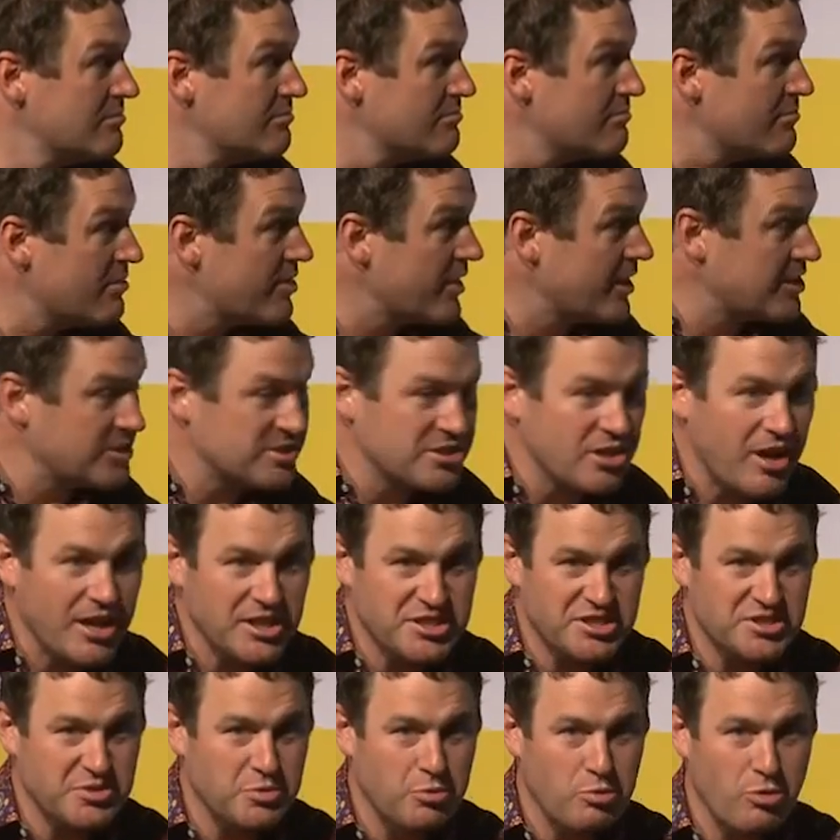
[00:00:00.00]
Things like
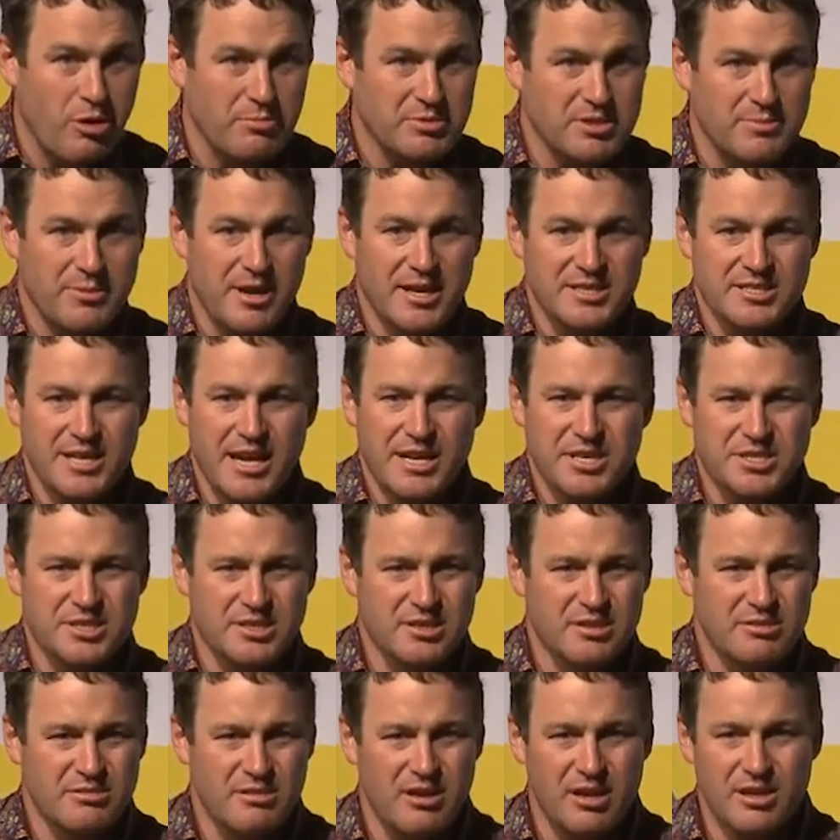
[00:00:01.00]
store optimization,
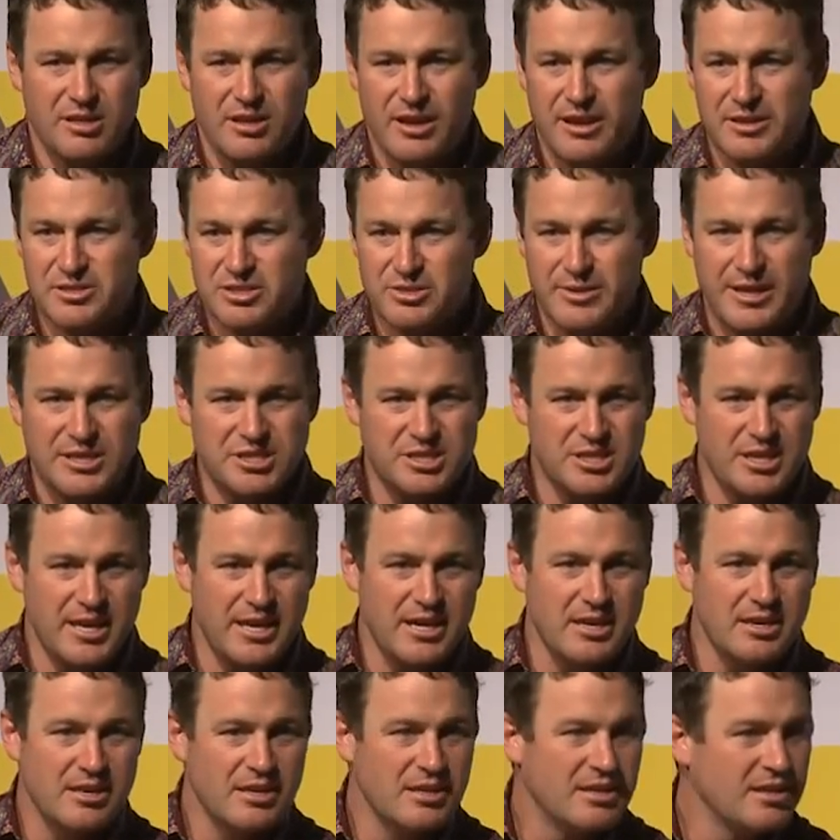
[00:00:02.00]
right? So actually,
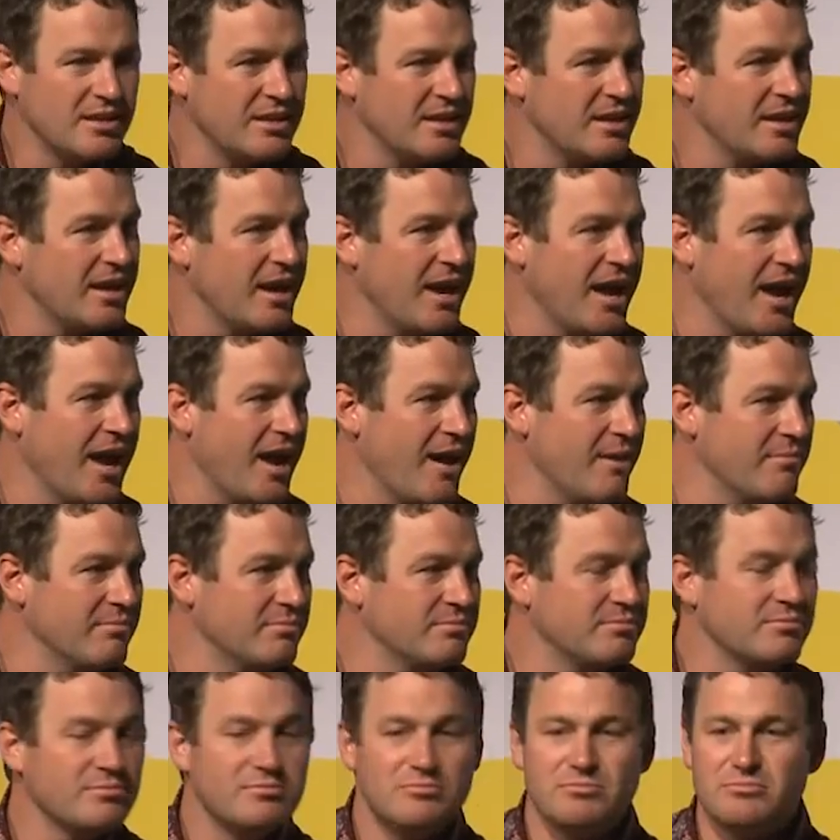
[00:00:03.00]

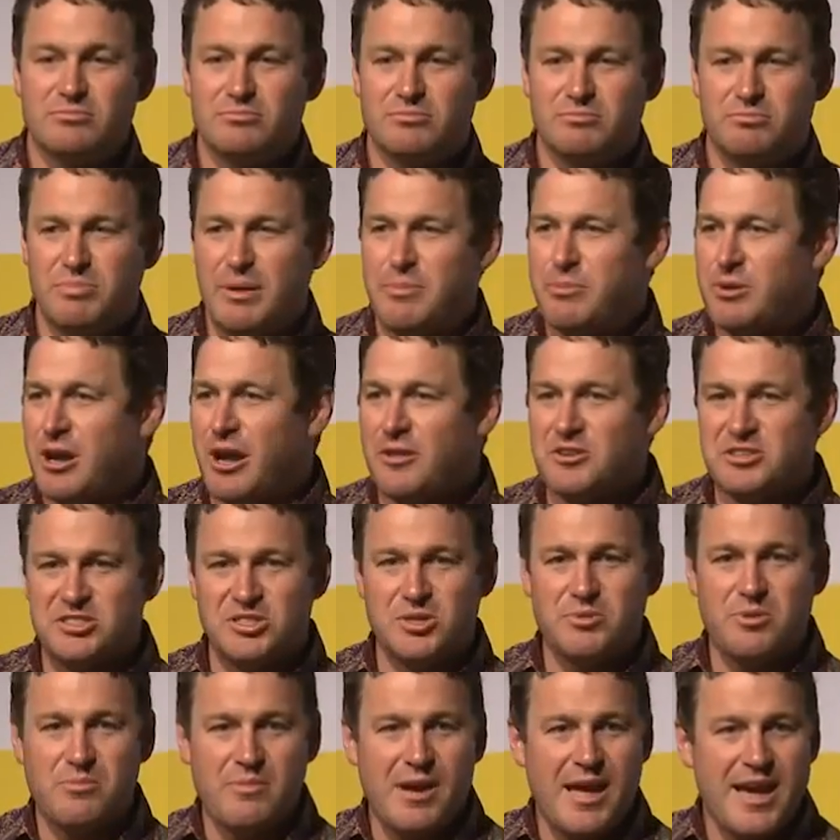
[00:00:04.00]
people go to the
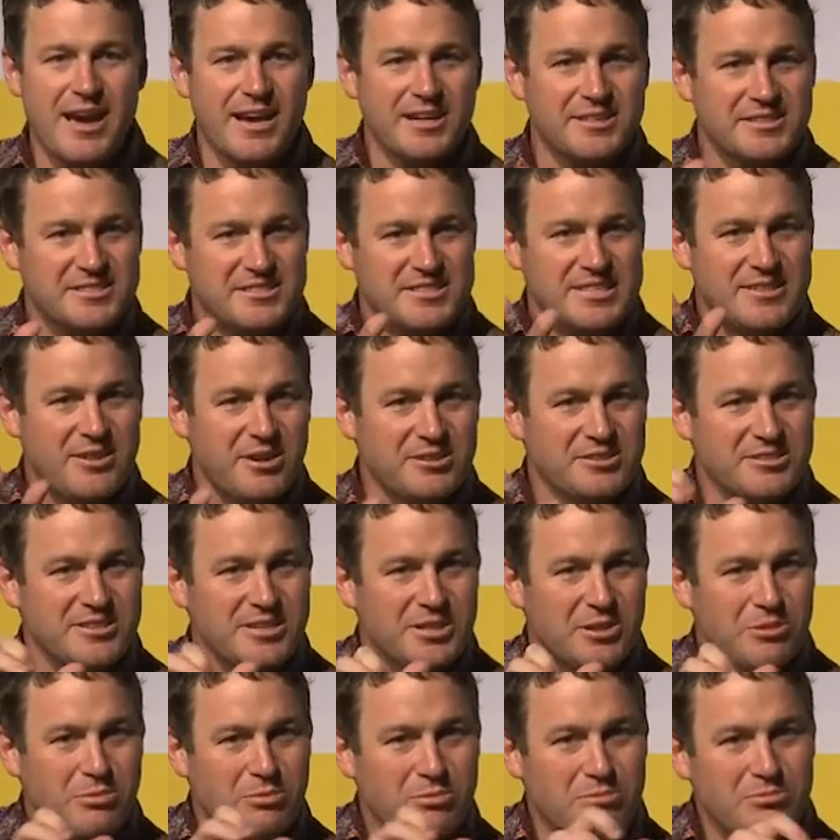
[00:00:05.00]
supermarket and see those
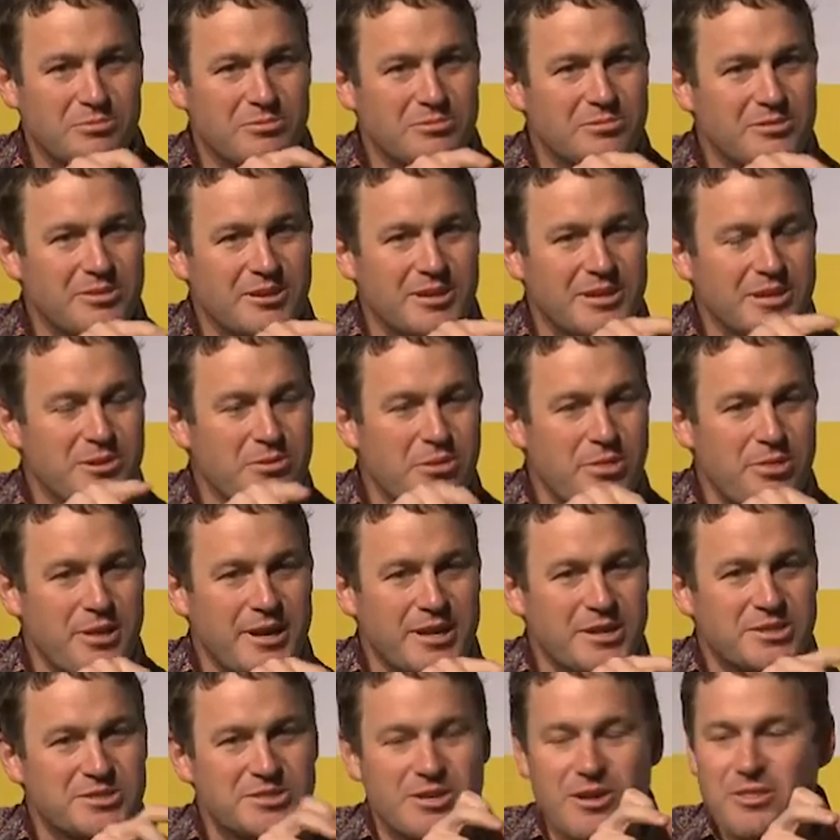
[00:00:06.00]
little
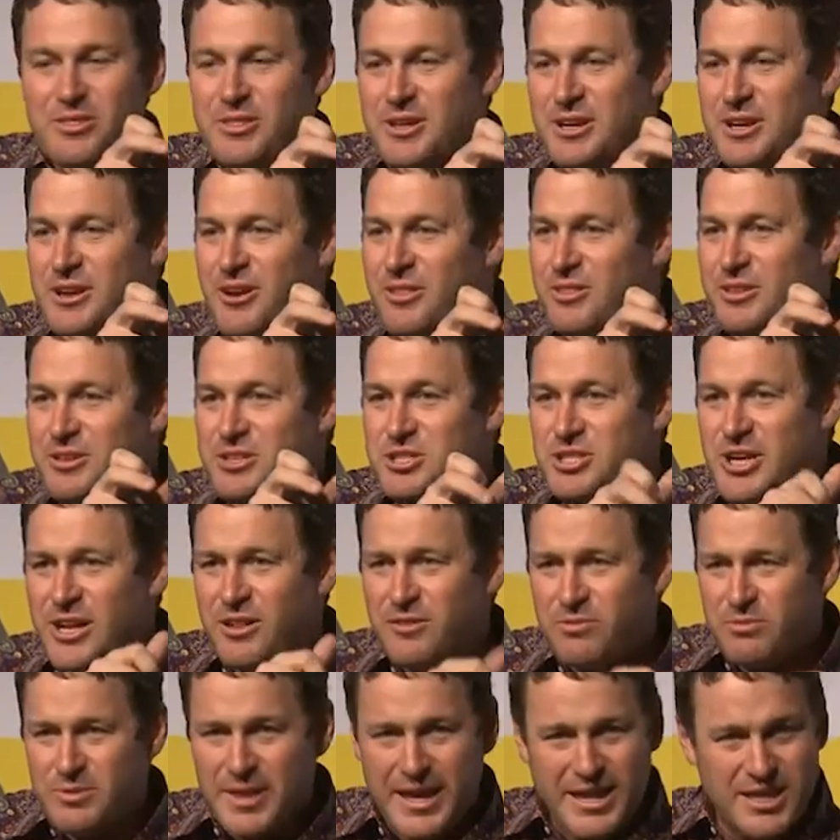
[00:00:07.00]
things on the shelf
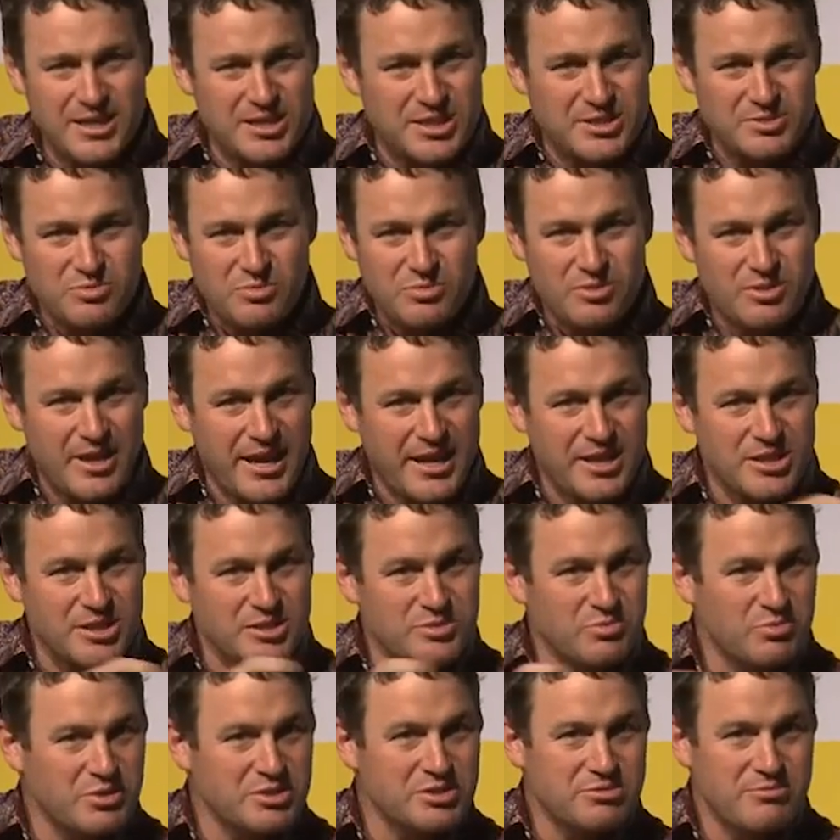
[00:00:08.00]
where they can just
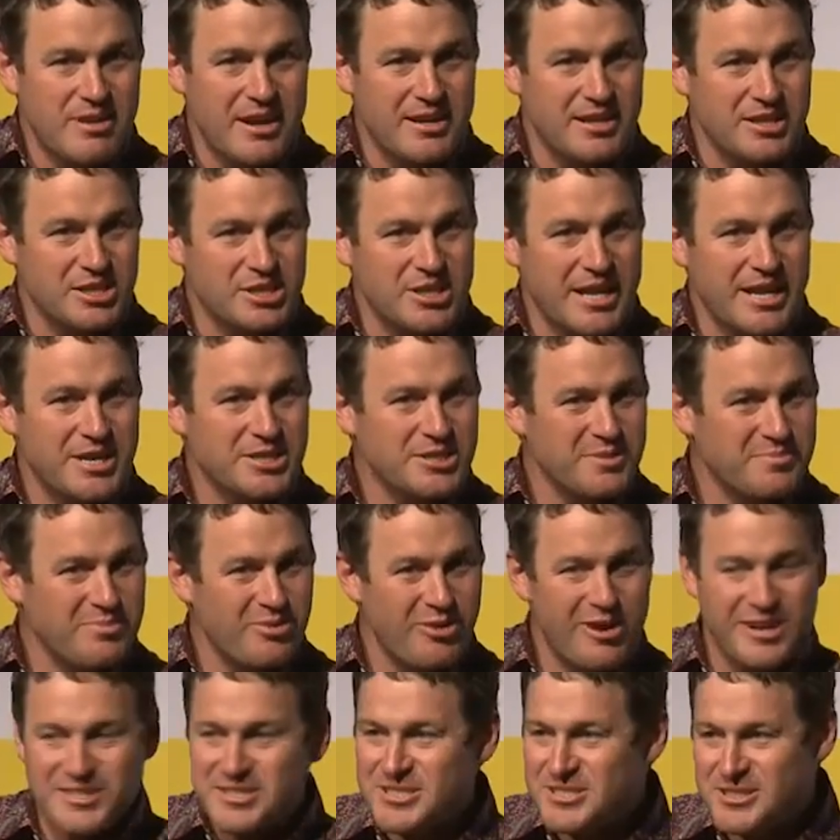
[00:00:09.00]
whiz around and change the
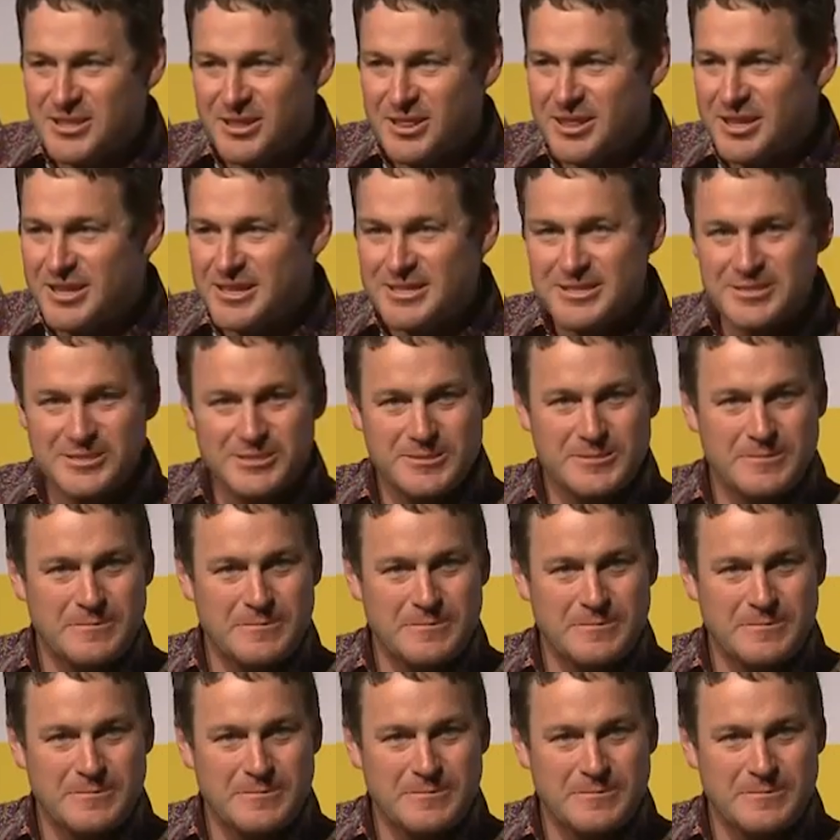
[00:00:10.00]
prices on things.